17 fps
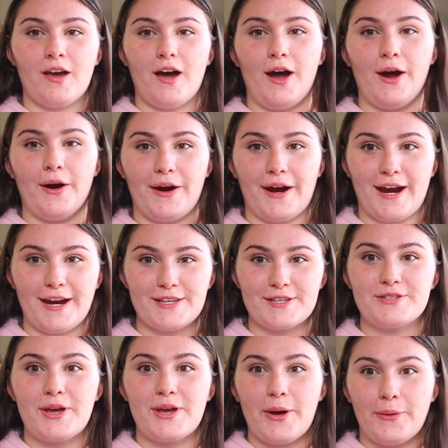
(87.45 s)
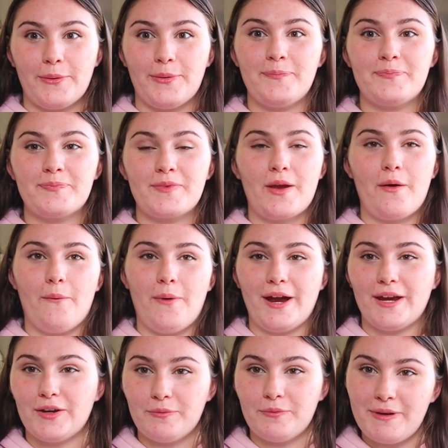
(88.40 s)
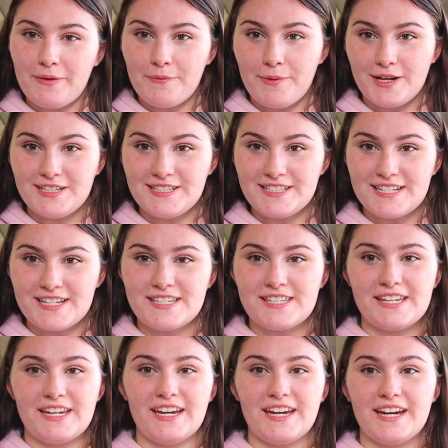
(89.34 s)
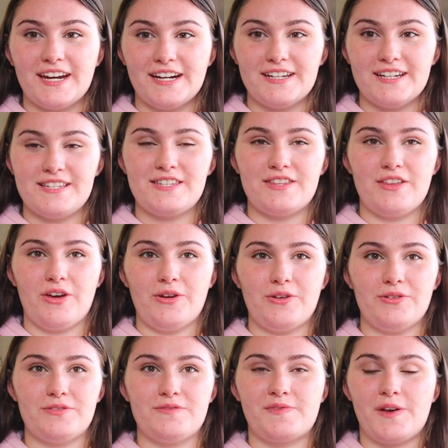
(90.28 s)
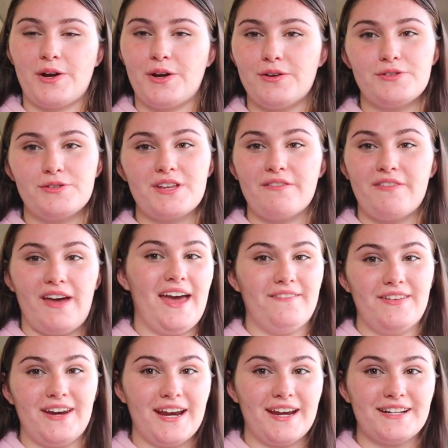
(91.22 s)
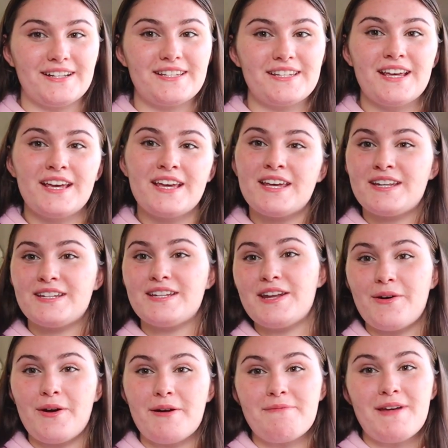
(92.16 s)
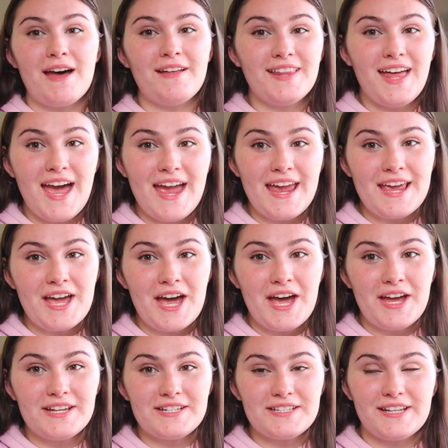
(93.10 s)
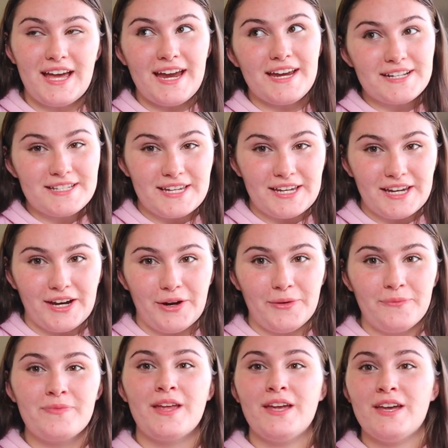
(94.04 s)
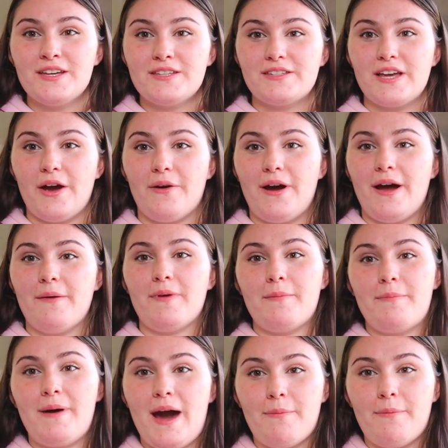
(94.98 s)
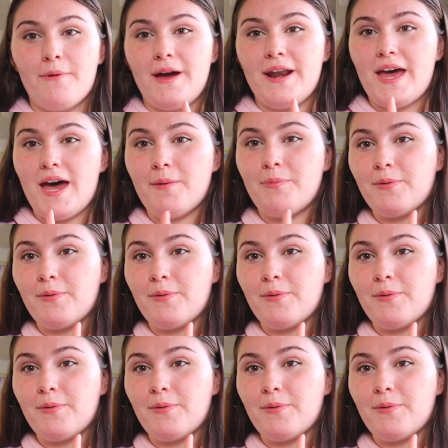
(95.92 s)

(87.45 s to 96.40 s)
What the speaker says: Alright guys, so what you've been wanting to see is those photos of evidence. No, I'm not lying to you. So I'm going to pop one up